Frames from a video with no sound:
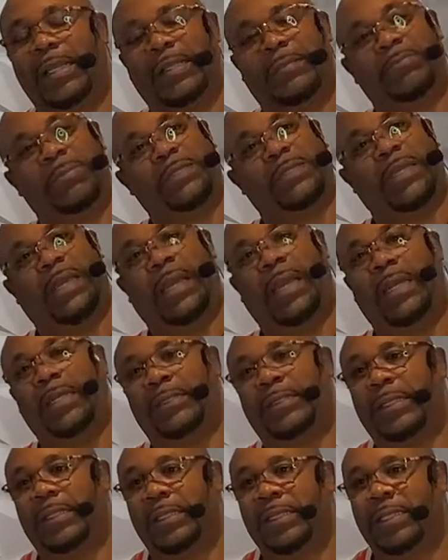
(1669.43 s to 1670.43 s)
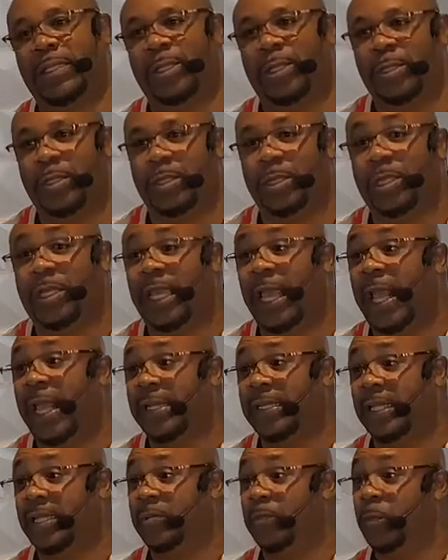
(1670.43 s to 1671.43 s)
Mr. Anderson, you can't
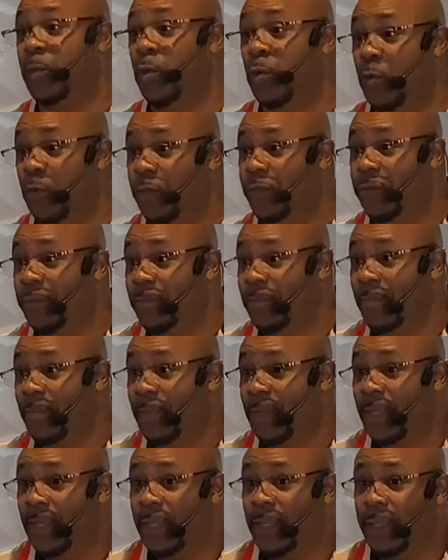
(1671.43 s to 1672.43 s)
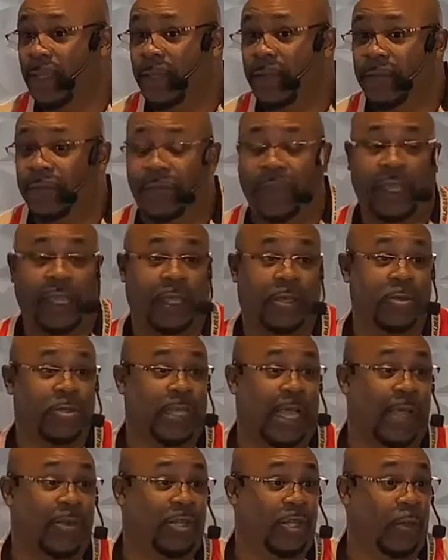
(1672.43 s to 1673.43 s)
just move vehicles
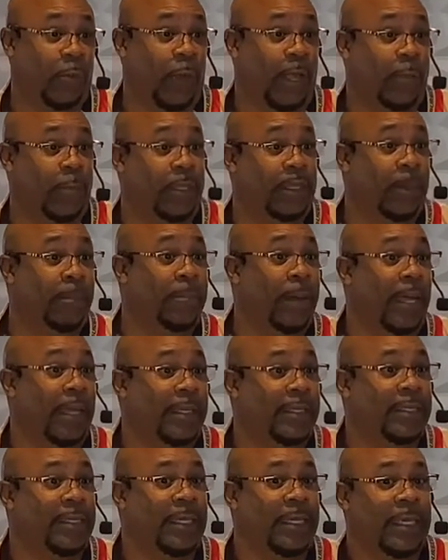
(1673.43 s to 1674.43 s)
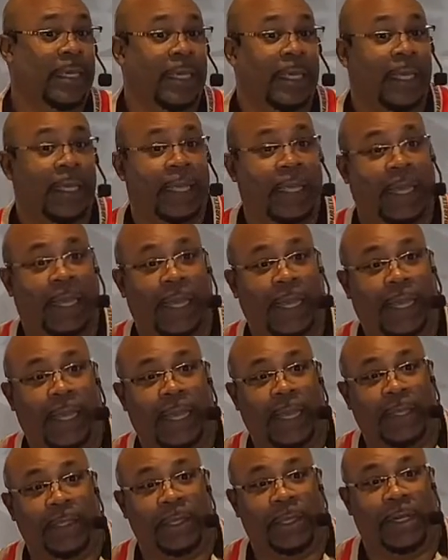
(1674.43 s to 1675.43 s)
out your way with the bus.
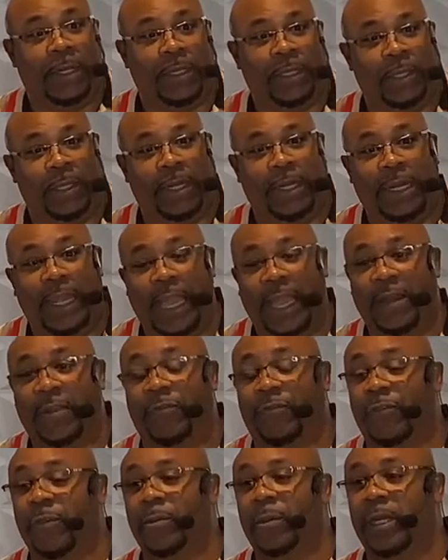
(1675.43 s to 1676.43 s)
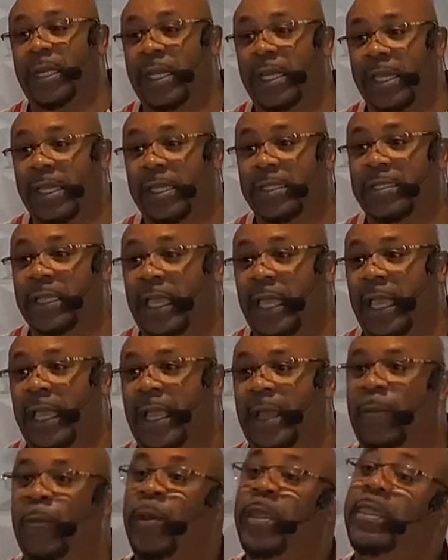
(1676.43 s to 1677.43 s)
Uh, you, you done had a few of these,
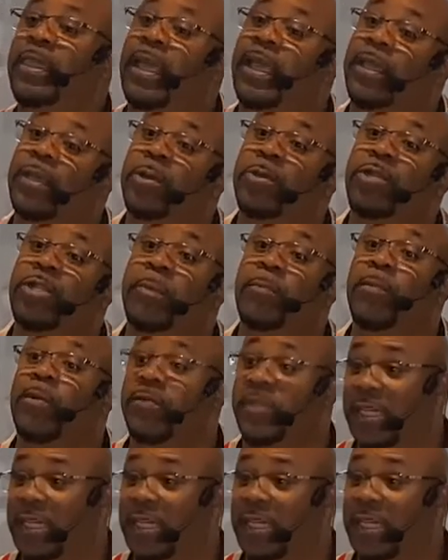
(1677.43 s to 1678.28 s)
and we think you should move to the